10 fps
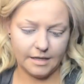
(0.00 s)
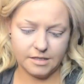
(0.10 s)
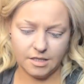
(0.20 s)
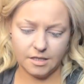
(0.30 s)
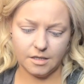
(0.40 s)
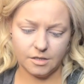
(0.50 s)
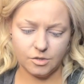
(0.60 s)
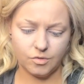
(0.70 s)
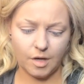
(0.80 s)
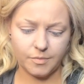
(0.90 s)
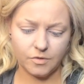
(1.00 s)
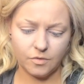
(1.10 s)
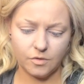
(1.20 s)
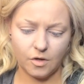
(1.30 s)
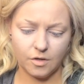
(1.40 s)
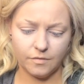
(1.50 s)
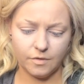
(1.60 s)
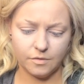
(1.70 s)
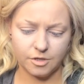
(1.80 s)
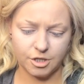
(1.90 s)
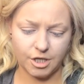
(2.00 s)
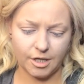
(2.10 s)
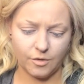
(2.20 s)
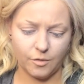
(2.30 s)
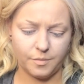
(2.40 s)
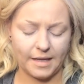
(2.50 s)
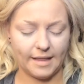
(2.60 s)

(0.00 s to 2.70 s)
It's the Tropical Carnival Shadow